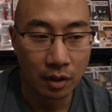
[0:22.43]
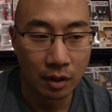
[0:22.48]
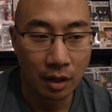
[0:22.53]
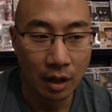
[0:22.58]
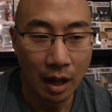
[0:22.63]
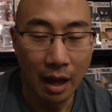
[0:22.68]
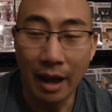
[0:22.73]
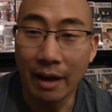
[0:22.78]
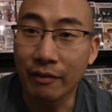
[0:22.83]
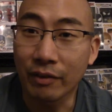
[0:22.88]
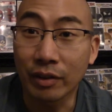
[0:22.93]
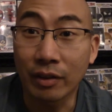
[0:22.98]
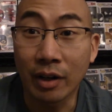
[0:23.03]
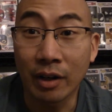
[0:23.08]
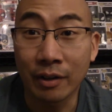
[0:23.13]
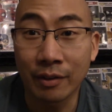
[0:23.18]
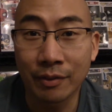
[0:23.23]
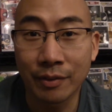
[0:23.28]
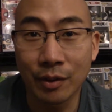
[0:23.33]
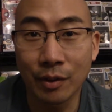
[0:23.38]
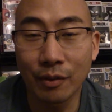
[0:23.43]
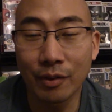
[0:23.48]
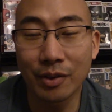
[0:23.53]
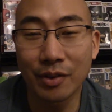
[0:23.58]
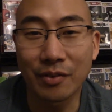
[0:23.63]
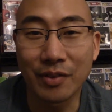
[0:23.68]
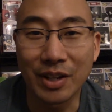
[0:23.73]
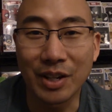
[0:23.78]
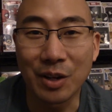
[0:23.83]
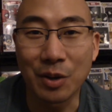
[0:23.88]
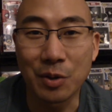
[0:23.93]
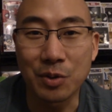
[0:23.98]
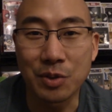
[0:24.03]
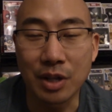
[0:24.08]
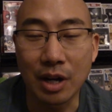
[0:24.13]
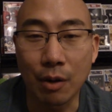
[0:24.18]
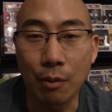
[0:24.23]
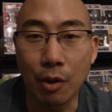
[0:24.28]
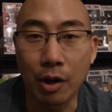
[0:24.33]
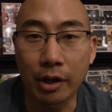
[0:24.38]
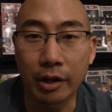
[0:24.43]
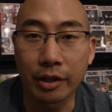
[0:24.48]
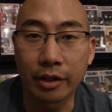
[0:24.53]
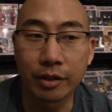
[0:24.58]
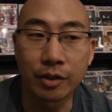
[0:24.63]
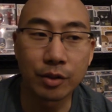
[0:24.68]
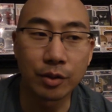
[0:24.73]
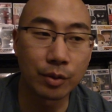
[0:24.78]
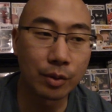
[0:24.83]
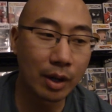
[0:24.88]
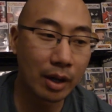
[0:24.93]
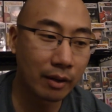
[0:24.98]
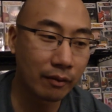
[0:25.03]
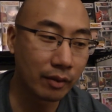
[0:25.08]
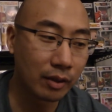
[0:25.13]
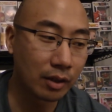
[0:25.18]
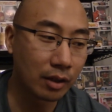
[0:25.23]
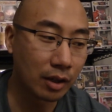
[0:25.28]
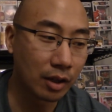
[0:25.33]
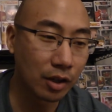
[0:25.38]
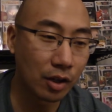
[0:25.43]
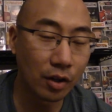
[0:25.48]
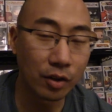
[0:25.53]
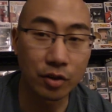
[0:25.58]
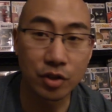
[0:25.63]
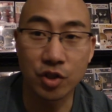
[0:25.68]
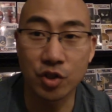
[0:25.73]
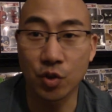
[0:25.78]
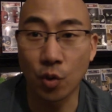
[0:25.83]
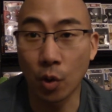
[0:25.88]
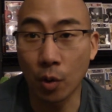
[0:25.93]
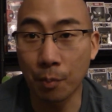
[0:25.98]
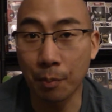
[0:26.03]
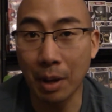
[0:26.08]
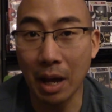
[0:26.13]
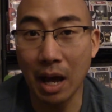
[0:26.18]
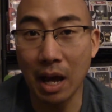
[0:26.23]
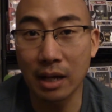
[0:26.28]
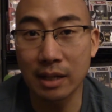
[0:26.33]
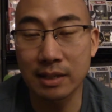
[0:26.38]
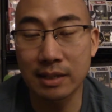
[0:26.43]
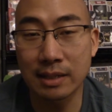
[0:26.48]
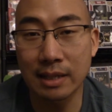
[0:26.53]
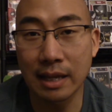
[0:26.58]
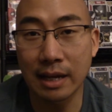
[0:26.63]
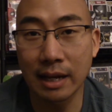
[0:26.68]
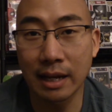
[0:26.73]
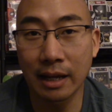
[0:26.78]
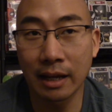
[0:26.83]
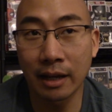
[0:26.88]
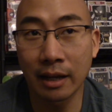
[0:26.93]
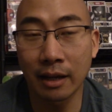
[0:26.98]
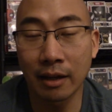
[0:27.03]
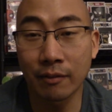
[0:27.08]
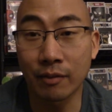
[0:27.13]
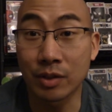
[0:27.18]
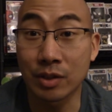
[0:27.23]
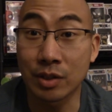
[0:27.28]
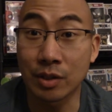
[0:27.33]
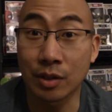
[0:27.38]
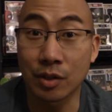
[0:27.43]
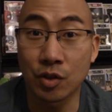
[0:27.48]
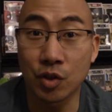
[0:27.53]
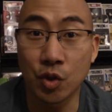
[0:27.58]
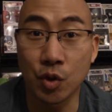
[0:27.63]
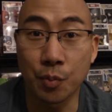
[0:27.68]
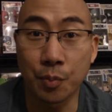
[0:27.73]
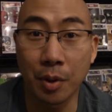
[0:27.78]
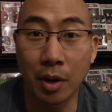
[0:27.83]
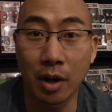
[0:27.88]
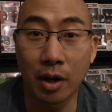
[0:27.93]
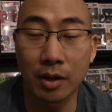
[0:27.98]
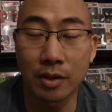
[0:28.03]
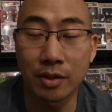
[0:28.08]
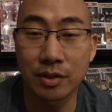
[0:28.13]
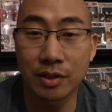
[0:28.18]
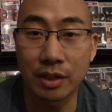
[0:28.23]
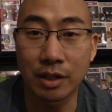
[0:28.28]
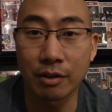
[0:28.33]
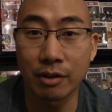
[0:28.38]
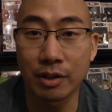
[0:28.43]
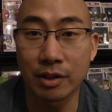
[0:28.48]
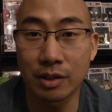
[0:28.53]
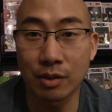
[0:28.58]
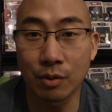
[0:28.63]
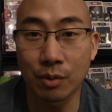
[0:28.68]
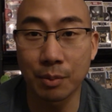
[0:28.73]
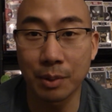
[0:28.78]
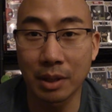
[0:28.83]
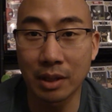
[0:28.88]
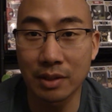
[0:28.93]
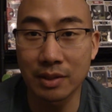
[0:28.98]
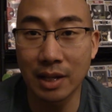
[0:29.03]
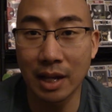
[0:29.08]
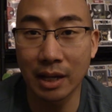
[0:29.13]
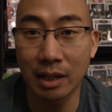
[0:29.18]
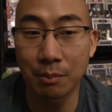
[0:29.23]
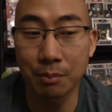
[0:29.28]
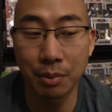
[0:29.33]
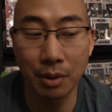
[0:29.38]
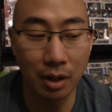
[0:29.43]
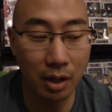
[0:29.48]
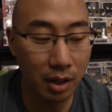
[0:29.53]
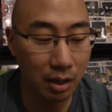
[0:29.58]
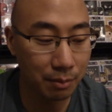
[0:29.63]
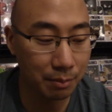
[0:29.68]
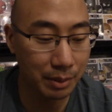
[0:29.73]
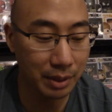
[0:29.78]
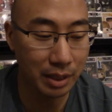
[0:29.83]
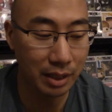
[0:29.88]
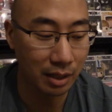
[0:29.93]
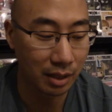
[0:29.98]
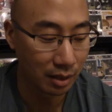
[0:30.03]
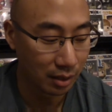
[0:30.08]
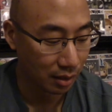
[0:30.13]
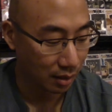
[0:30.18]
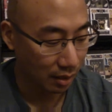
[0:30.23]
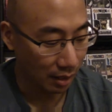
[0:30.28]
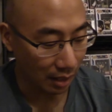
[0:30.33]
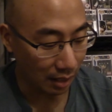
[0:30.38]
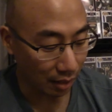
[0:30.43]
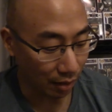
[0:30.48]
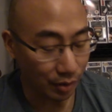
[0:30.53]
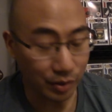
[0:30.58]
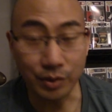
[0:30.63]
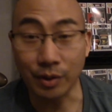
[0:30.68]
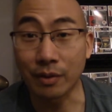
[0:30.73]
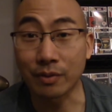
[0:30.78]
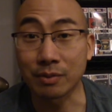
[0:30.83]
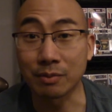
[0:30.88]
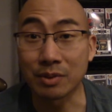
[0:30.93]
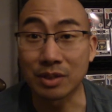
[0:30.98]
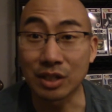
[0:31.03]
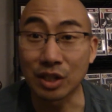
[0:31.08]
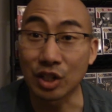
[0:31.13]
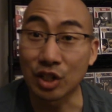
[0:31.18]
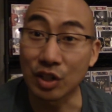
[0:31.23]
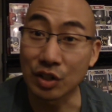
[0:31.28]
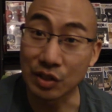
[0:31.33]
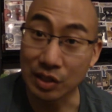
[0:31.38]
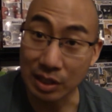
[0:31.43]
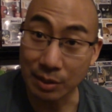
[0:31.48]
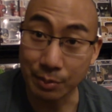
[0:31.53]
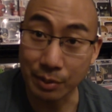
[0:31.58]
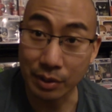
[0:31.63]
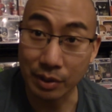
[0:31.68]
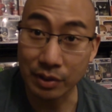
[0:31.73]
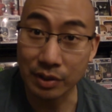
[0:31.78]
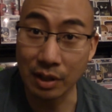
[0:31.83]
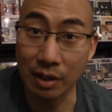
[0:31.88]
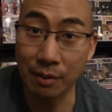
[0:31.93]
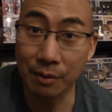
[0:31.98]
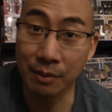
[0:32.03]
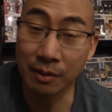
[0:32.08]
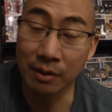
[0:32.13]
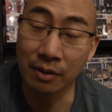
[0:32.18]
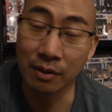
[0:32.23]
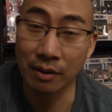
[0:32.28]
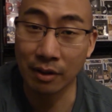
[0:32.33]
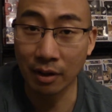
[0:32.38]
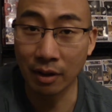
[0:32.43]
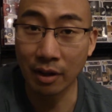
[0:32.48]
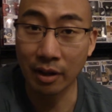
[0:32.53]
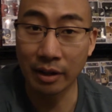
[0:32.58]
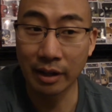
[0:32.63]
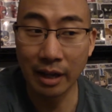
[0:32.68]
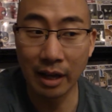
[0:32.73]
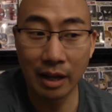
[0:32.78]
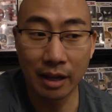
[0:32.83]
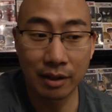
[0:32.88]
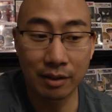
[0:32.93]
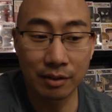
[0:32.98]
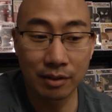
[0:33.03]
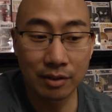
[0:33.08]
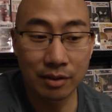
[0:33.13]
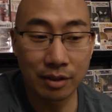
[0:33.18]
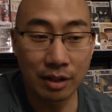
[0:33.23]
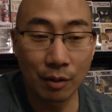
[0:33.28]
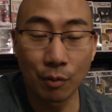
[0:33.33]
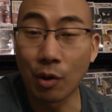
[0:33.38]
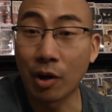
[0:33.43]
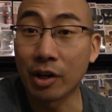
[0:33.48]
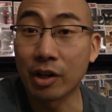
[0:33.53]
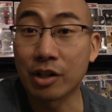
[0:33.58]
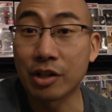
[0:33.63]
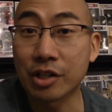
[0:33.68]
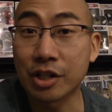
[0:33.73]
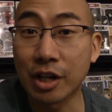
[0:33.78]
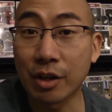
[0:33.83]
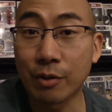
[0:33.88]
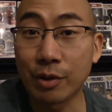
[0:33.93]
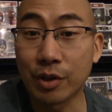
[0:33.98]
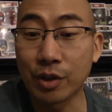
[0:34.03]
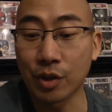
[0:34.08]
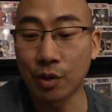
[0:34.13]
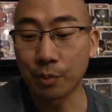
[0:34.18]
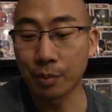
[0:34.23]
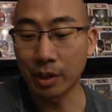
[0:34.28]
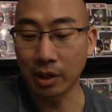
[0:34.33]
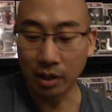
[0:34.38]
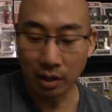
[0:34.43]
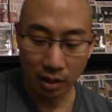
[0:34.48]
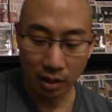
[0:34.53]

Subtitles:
have a few other videos that I wanted to do. I have another short box that I have. It's a two-part series. That would be in the second part, and I also have some CGC books I wanted to share with you, but